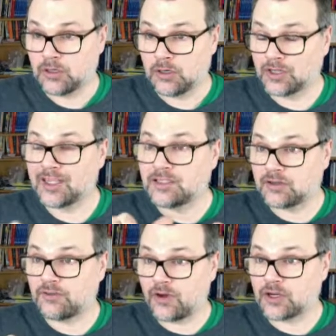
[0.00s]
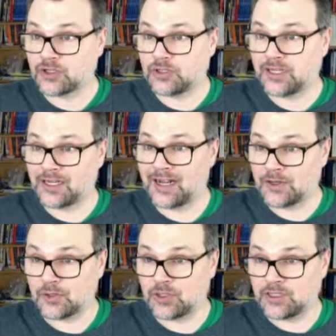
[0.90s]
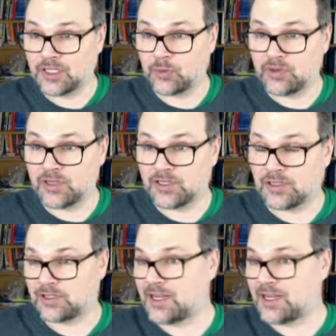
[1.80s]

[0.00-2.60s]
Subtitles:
a distance function that allows you to deal with these things.